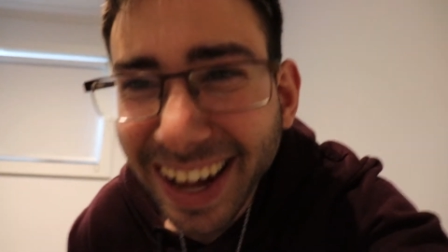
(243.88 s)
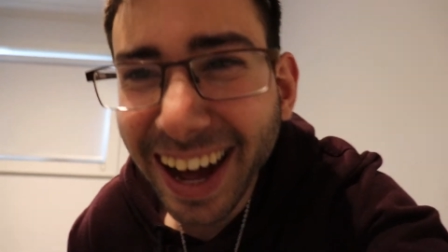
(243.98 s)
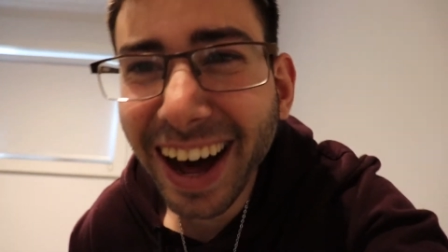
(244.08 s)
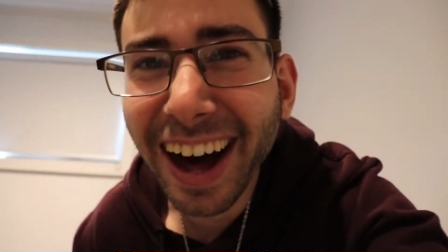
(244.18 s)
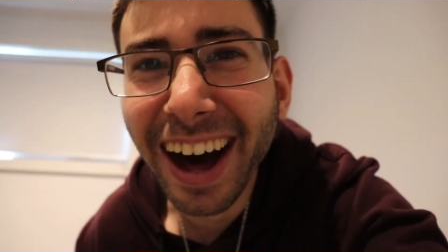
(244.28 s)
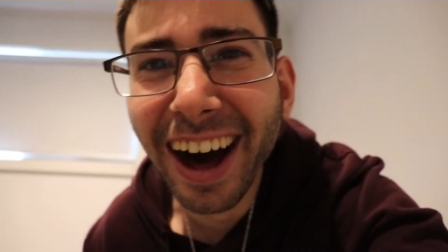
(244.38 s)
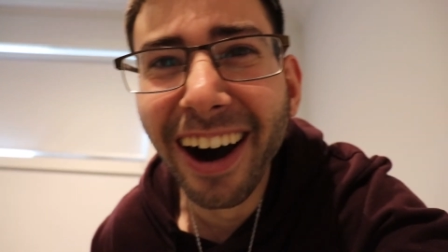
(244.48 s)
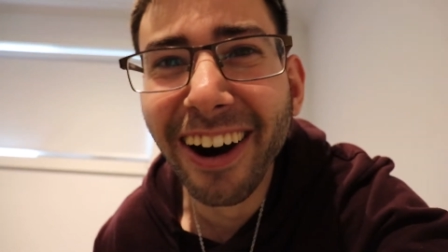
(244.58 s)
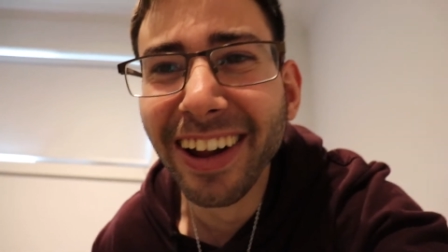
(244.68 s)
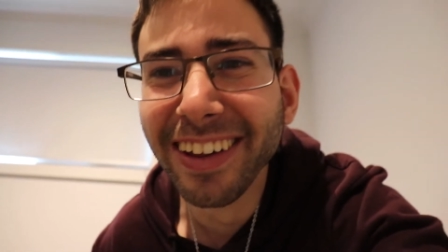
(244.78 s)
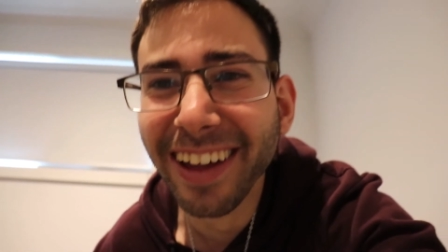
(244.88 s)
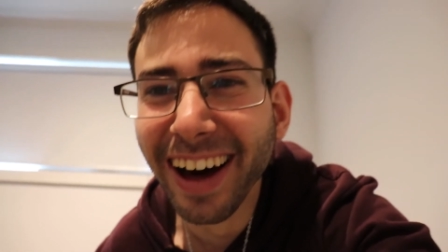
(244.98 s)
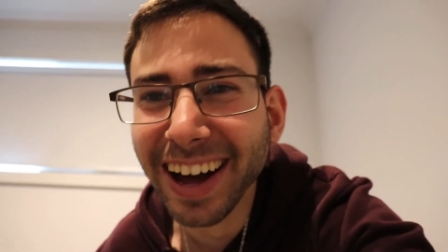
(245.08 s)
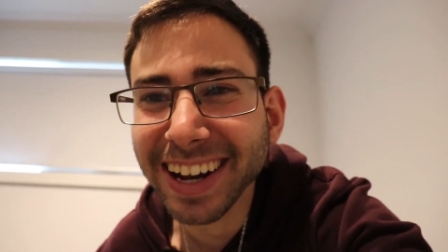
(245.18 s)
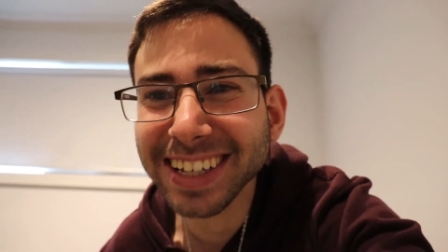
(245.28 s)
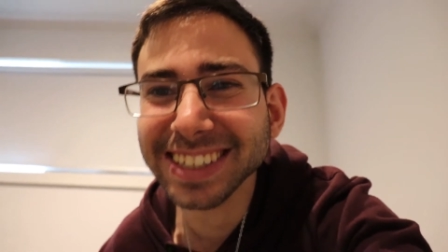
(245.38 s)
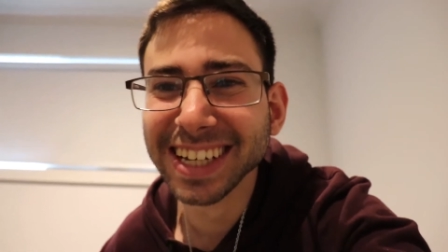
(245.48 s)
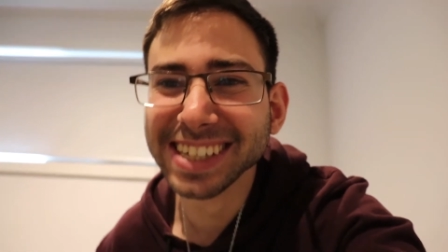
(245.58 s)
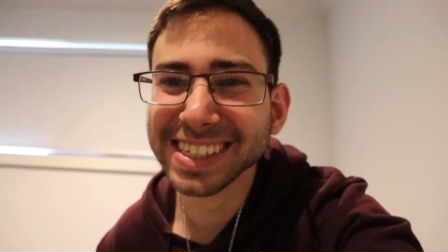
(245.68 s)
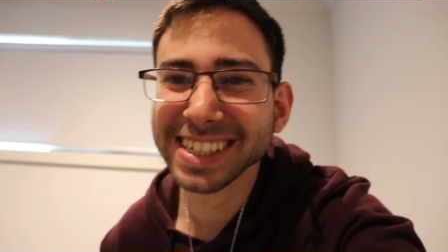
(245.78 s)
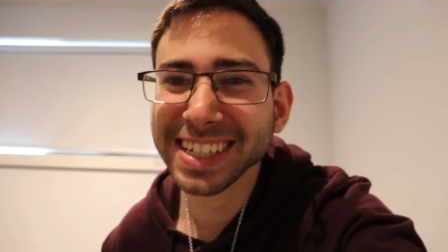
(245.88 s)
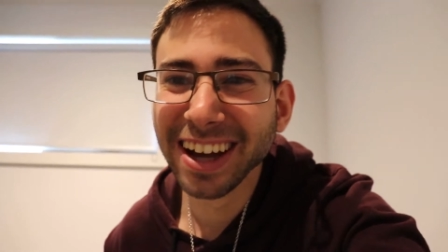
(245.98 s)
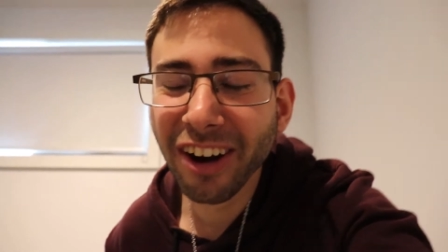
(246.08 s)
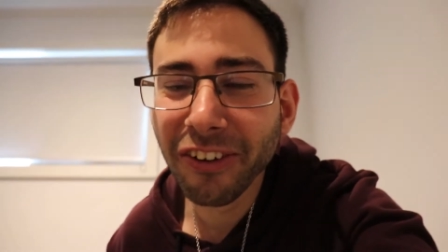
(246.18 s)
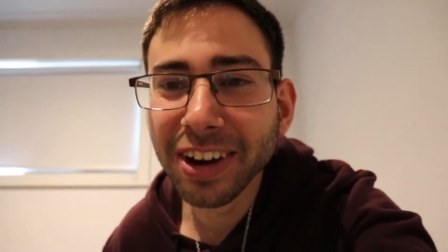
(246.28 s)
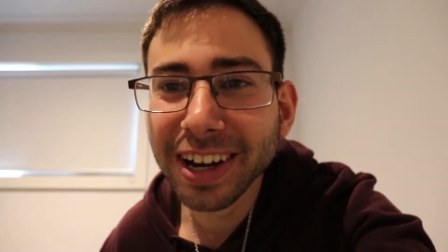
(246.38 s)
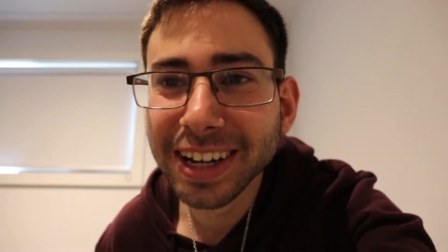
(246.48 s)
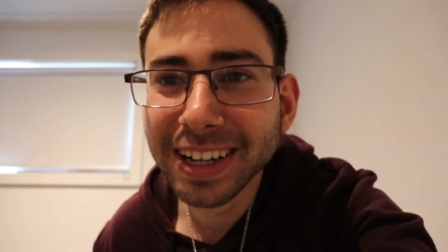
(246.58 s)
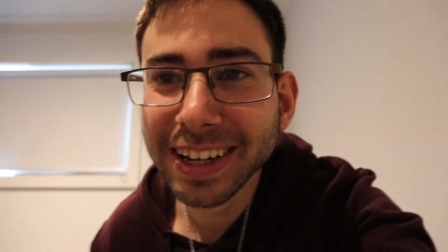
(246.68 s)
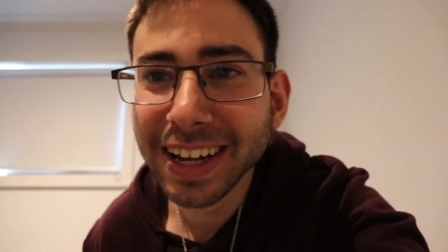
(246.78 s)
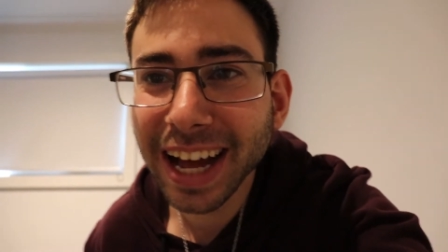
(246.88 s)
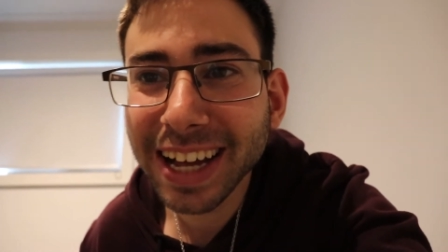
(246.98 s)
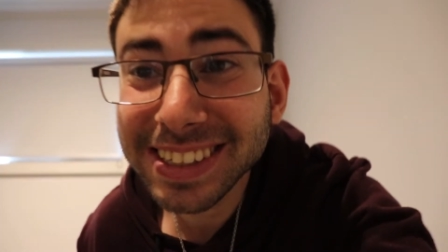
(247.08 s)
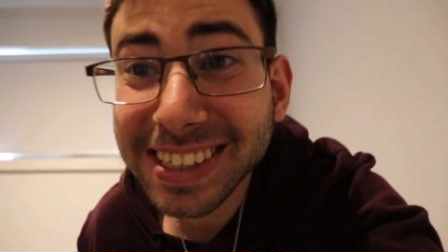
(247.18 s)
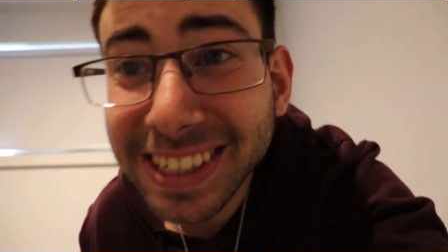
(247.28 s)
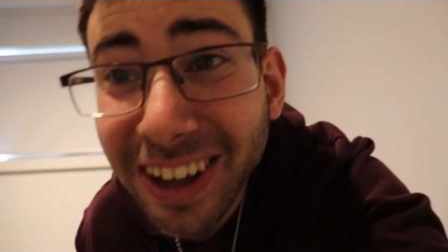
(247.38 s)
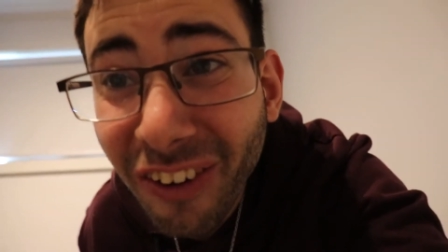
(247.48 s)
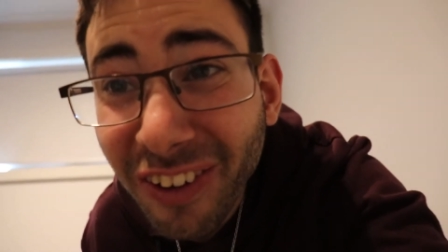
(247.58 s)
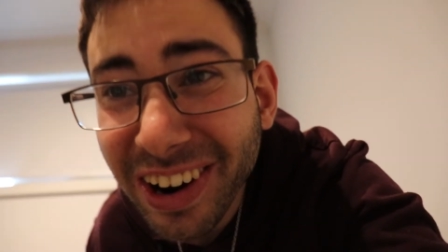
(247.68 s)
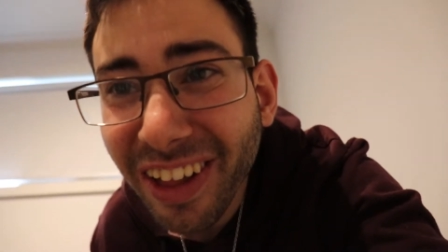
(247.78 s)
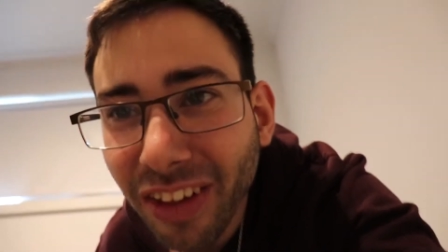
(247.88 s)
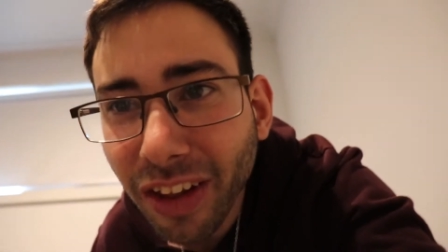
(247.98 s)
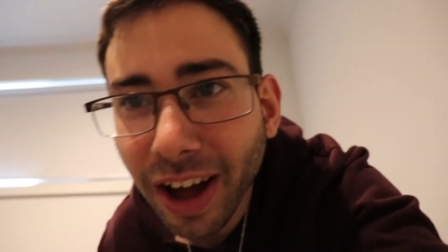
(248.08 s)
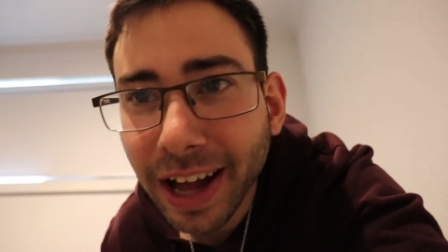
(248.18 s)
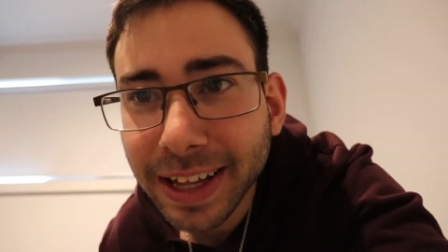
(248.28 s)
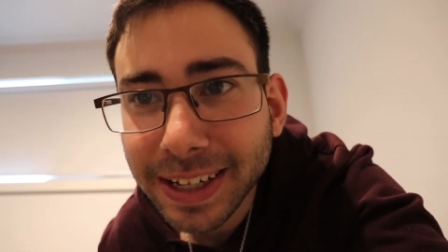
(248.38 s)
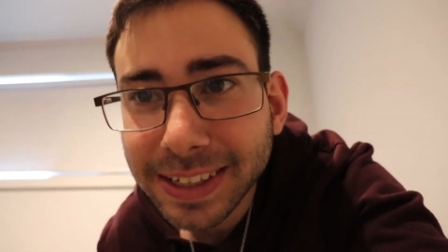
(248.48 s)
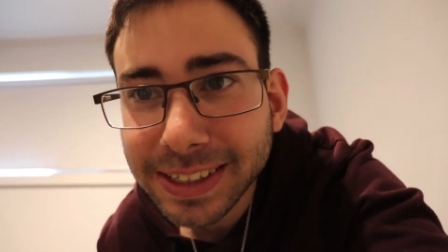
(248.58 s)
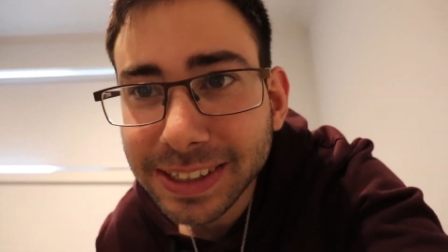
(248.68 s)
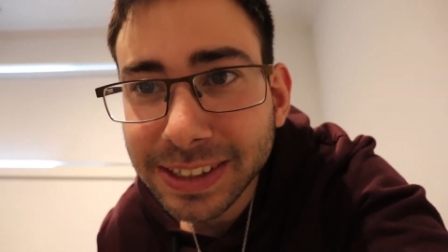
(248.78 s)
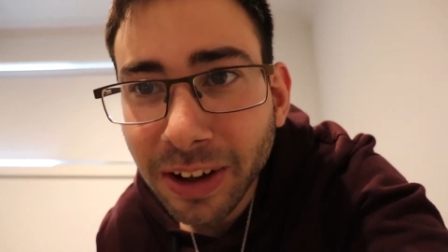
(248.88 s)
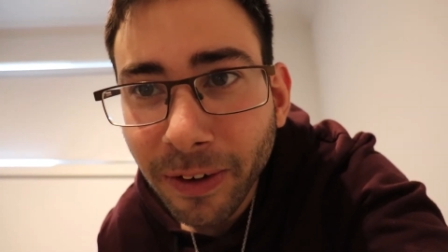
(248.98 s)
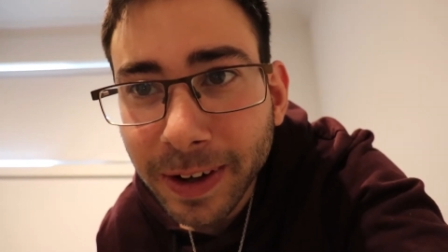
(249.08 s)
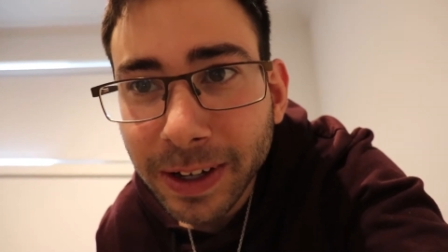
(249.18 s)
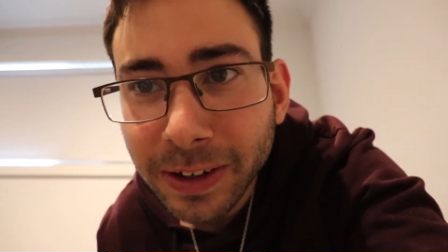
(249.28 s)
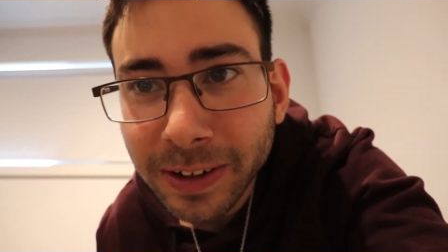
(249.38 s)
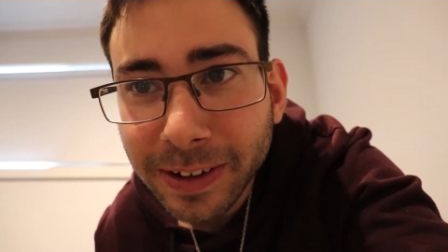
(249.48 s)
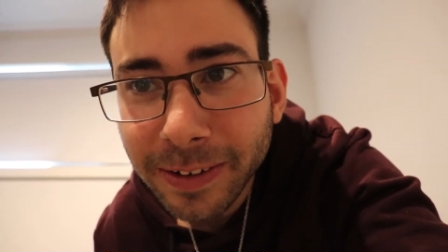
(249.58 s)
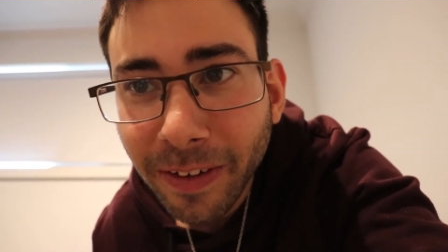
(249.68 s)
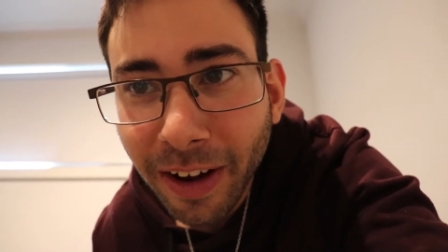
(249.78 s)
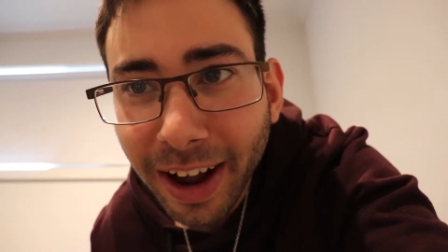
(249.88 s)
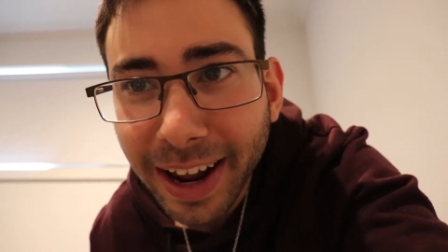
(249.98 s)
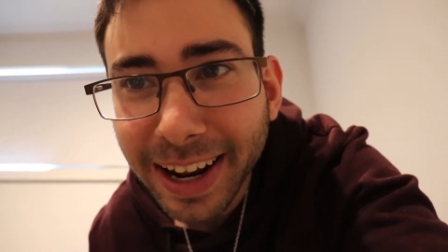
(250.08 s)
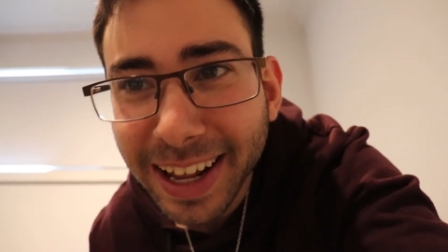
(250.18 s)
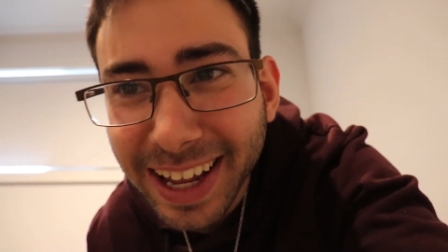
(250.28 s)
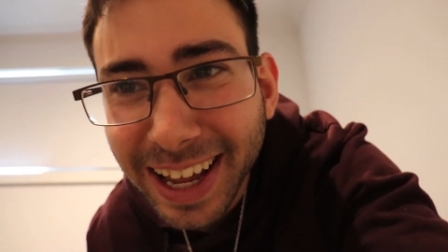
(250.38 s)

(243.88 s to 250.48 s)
Oh, Linus, how's it going? How's it going, Linus? It's going good, right?